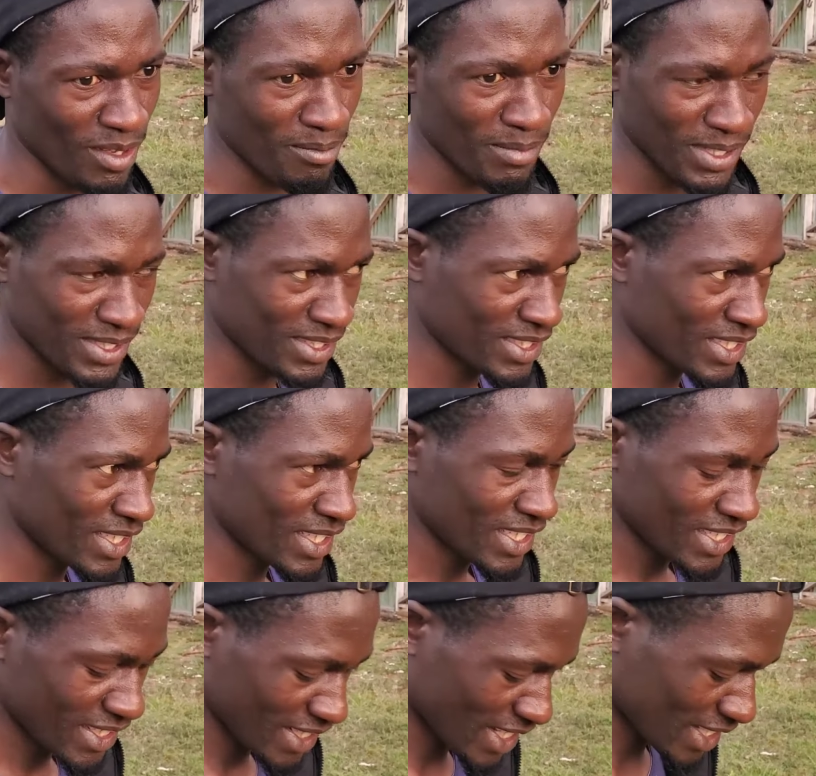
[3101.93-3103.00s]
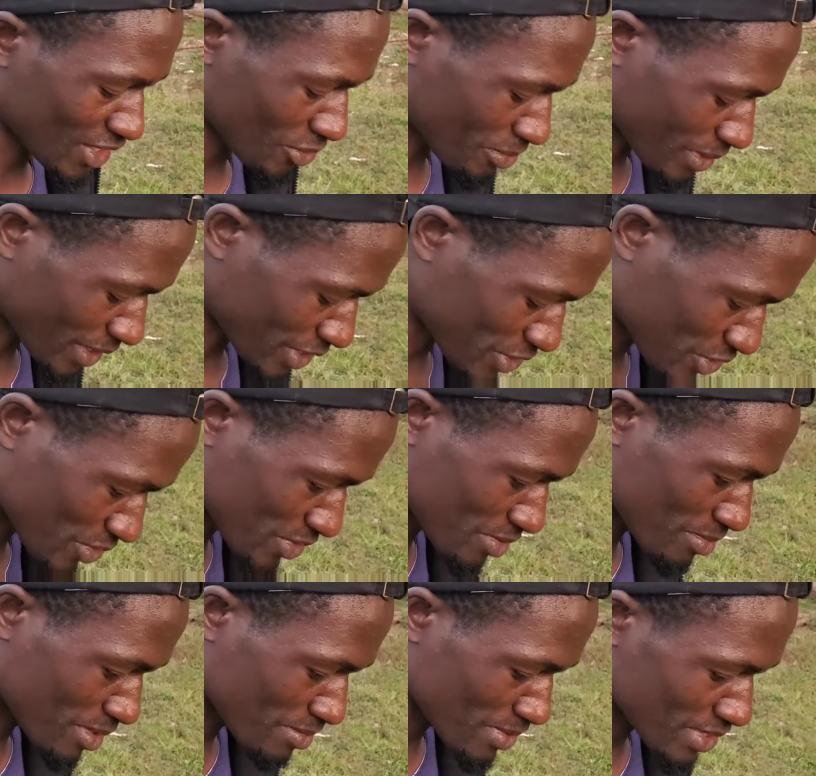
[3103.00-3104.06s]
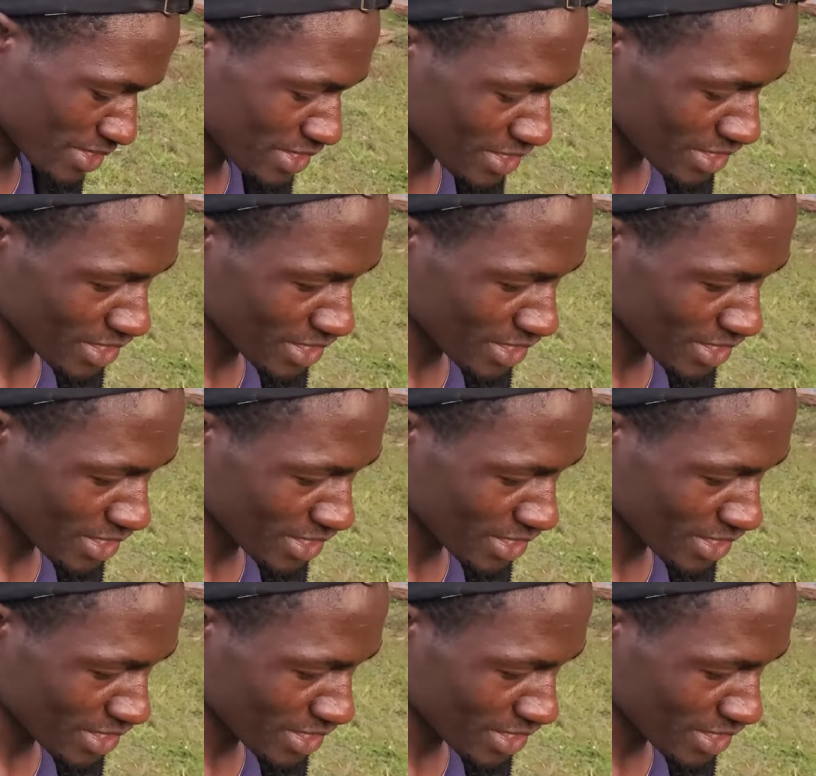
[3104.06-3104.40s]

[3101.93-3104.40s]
But in other operations, maybe